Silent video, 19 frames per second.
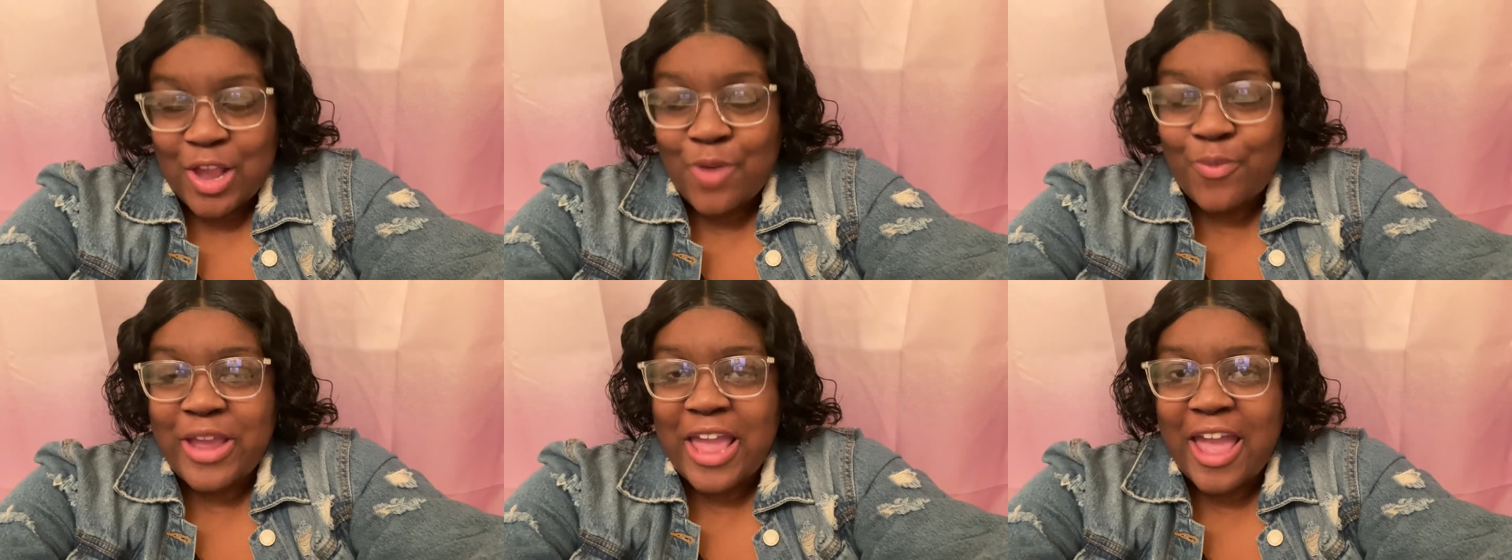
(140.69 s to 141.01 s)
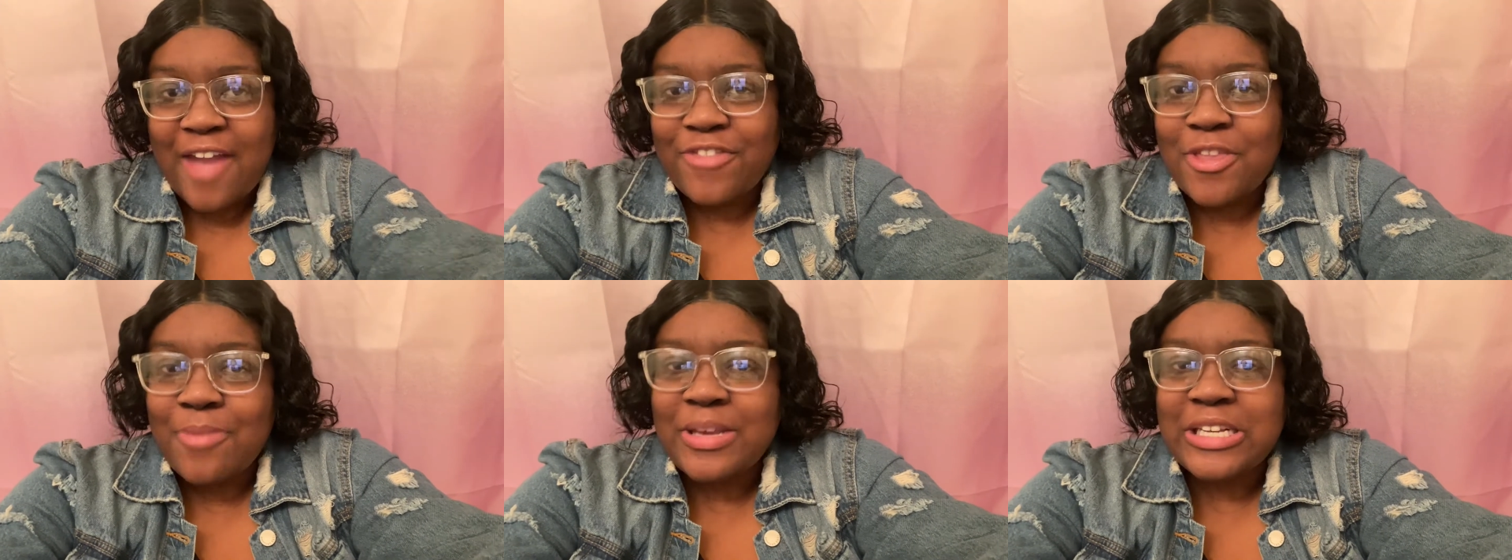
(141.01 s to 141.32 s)
We
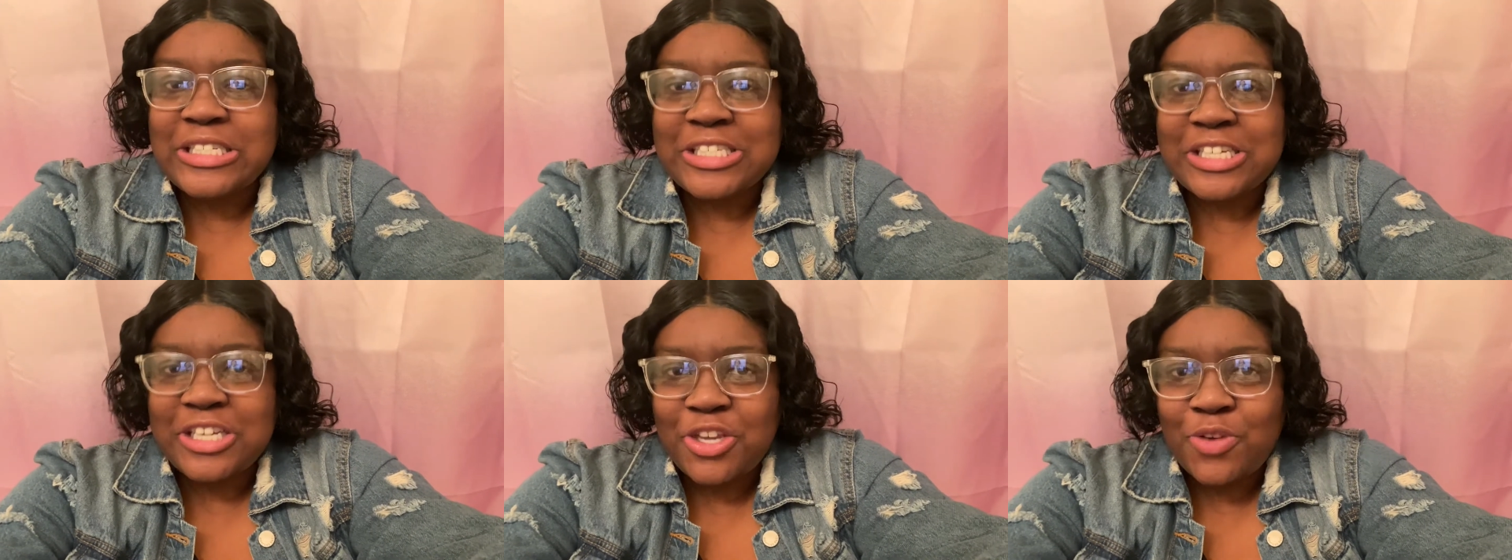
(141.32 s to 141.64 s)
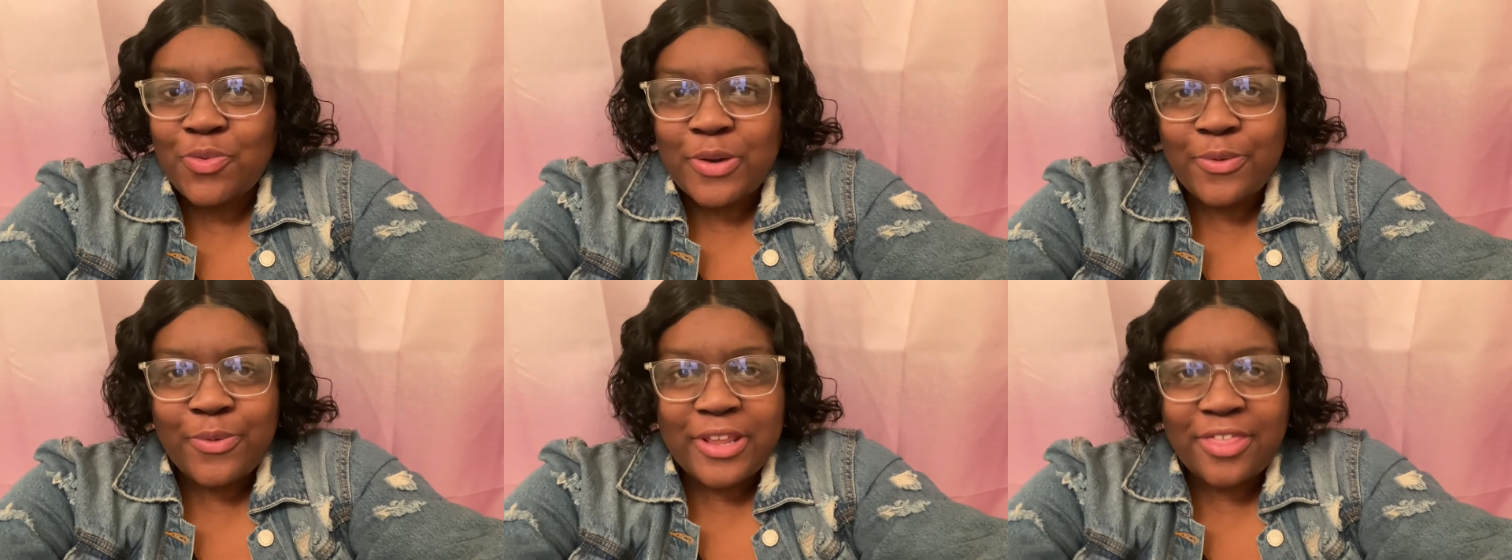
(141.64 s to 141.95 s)
have to be
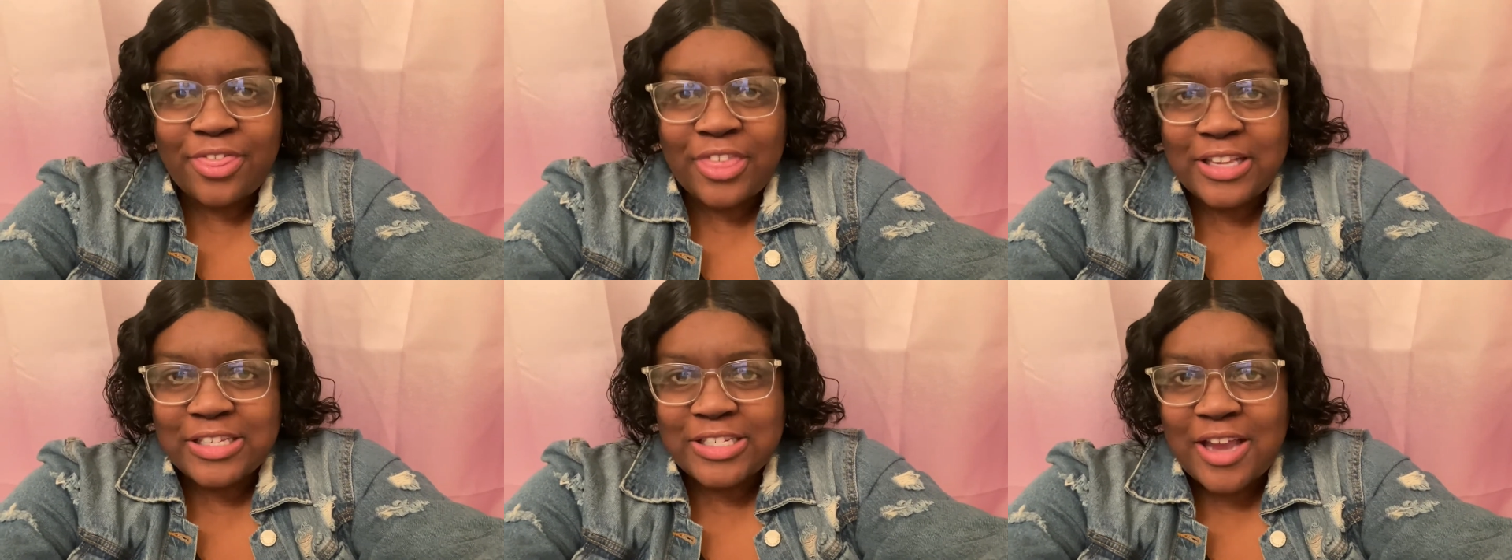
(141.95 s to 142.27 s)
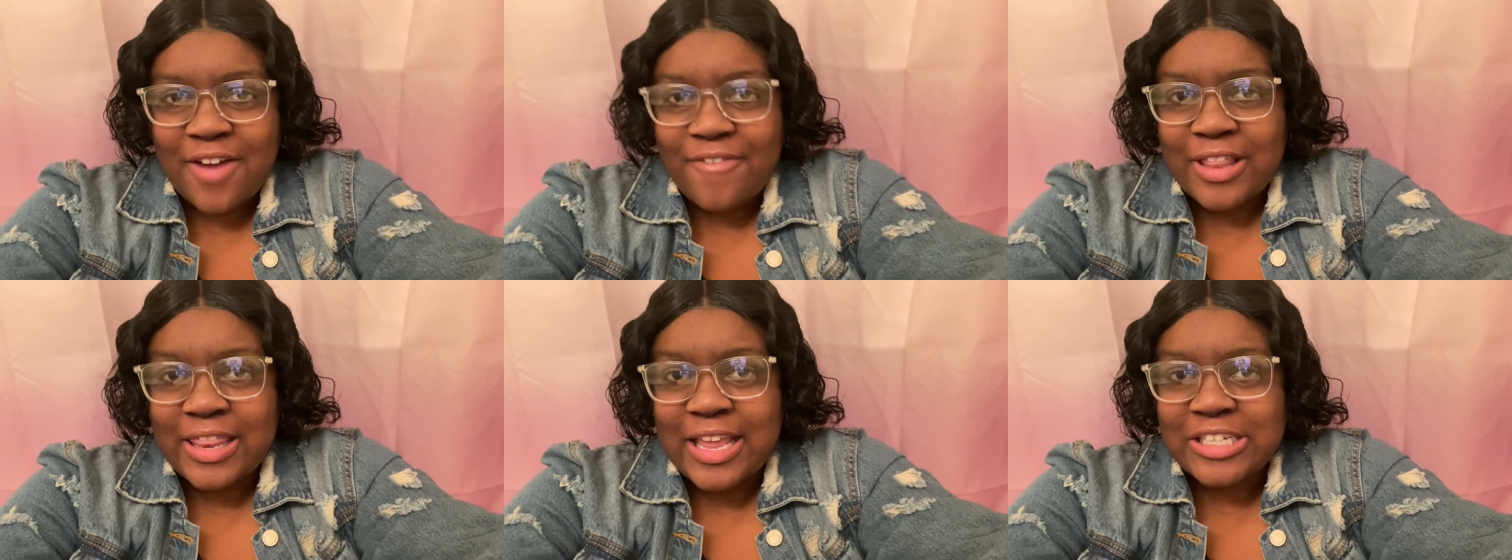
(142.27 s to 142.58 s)
genuine with each
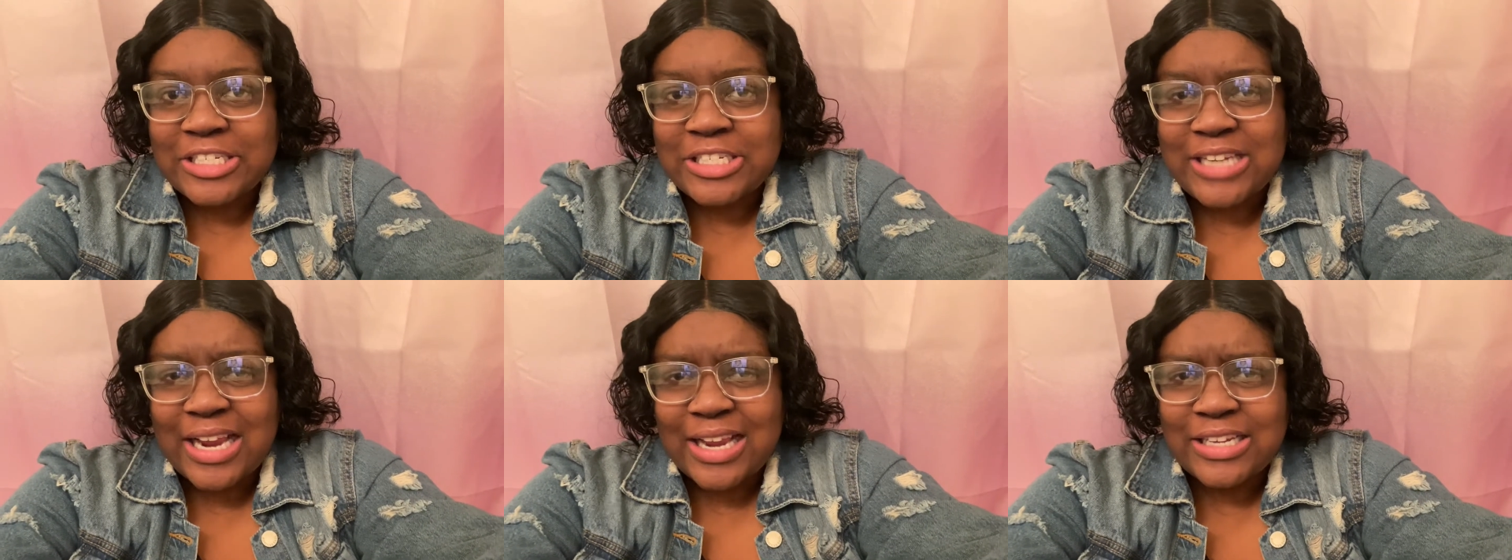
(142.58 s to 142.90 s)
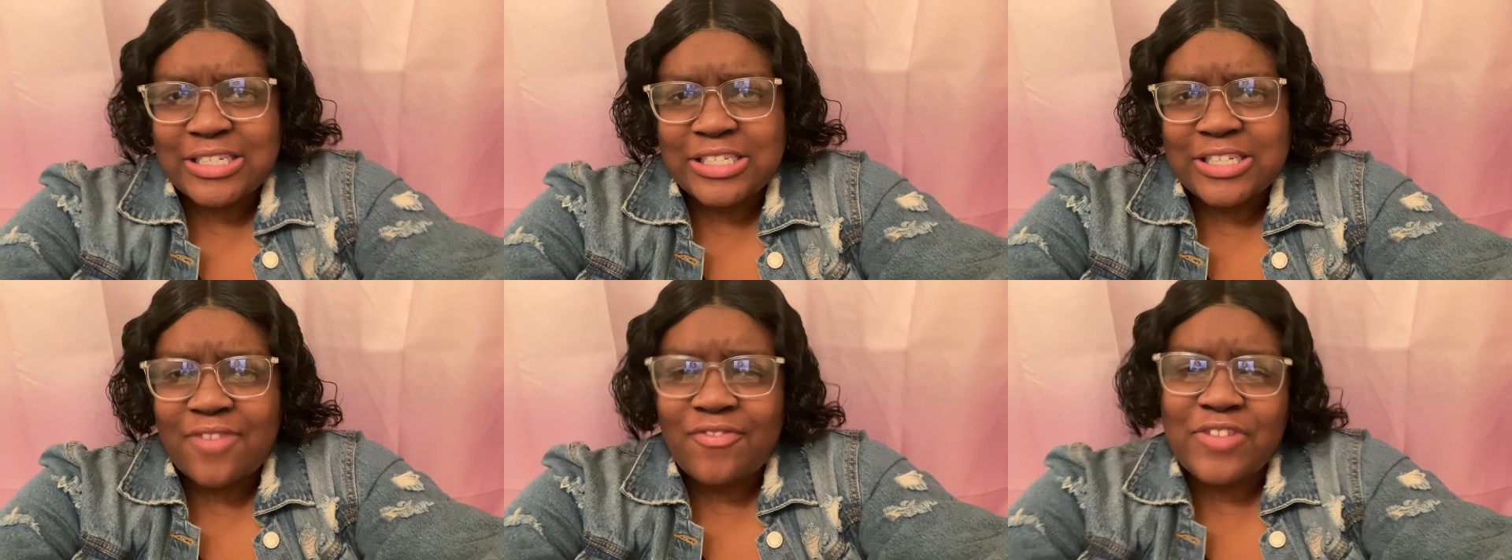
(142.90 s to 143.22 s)
other. Let's check
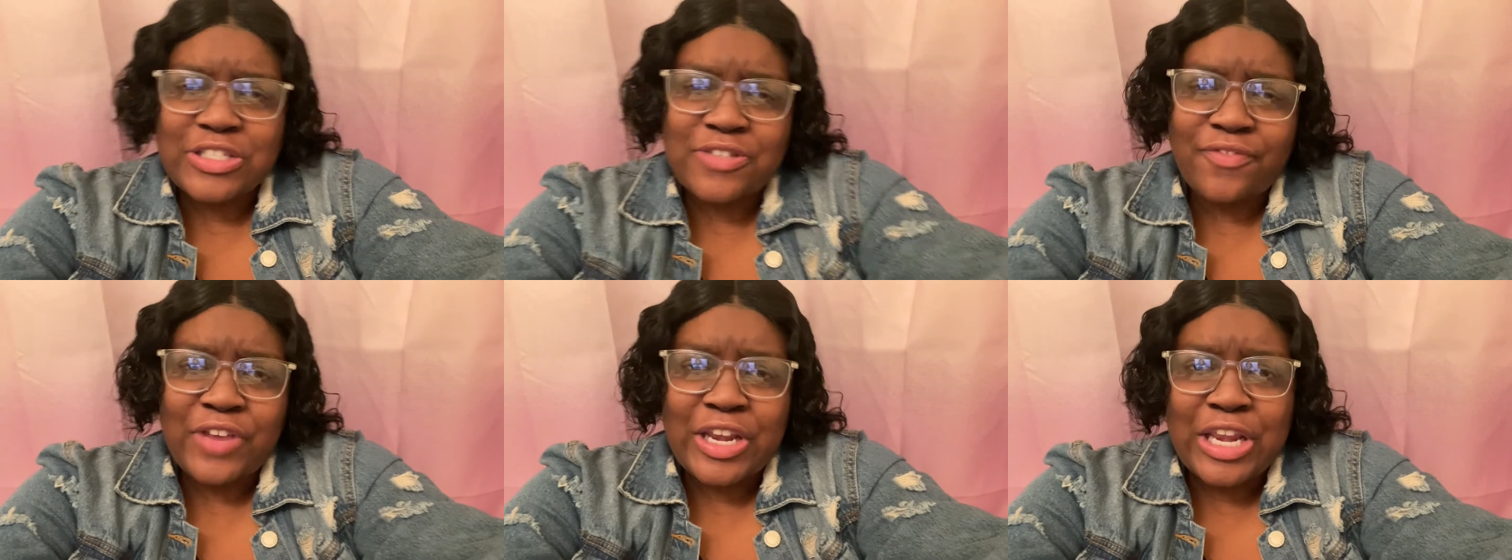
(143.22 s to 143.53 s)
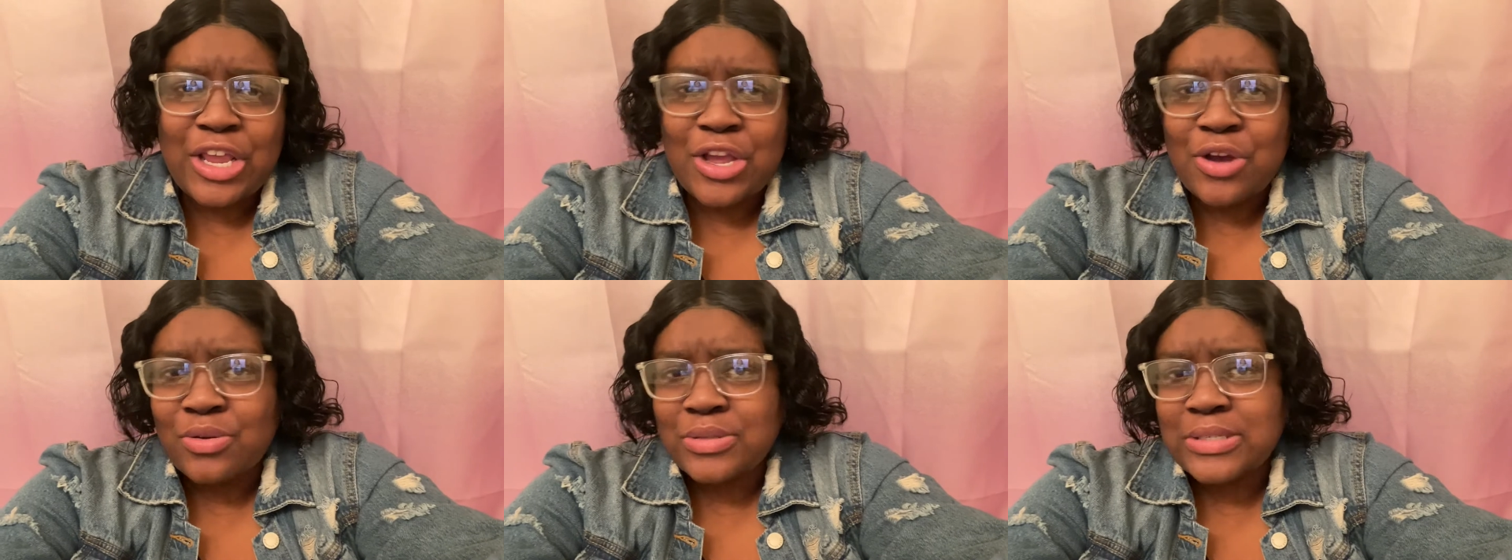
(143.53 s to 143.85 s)
each other's
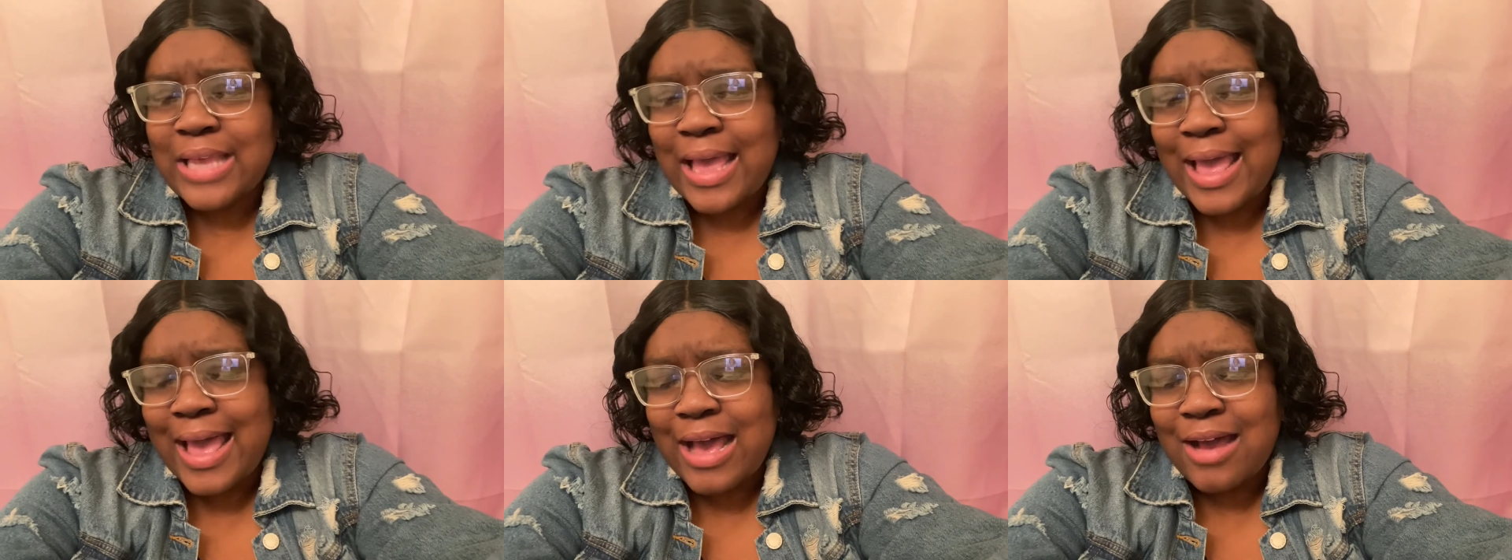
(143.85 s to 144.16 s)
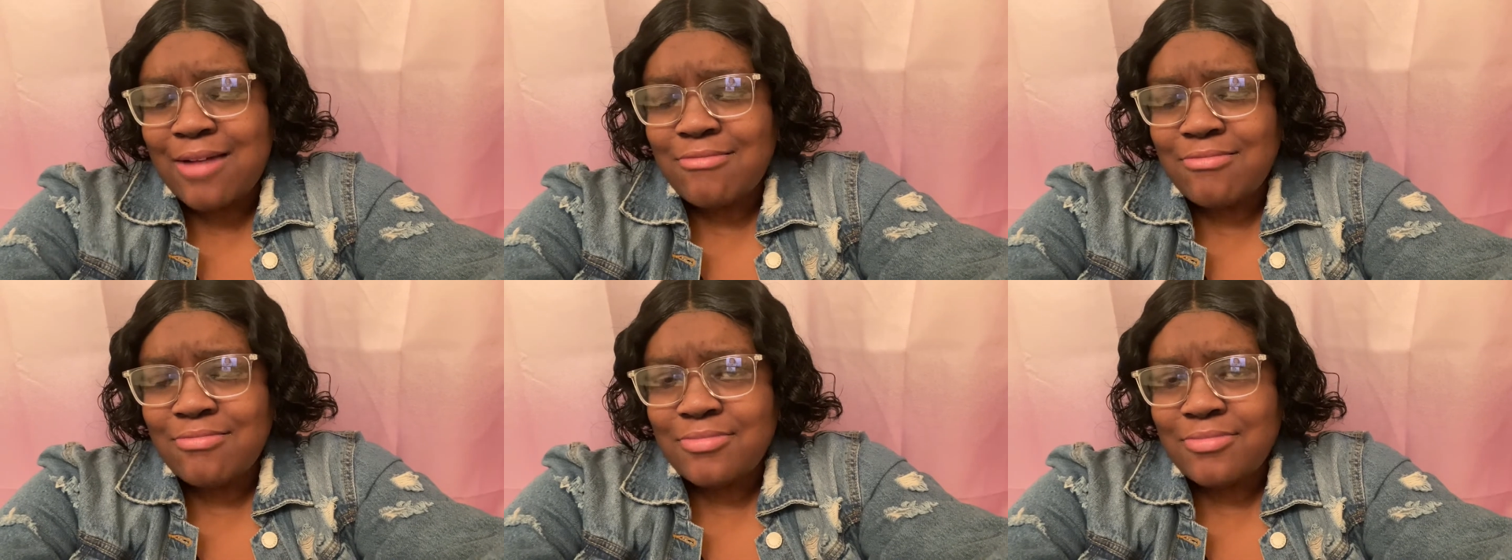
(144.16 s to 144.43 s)
videos out.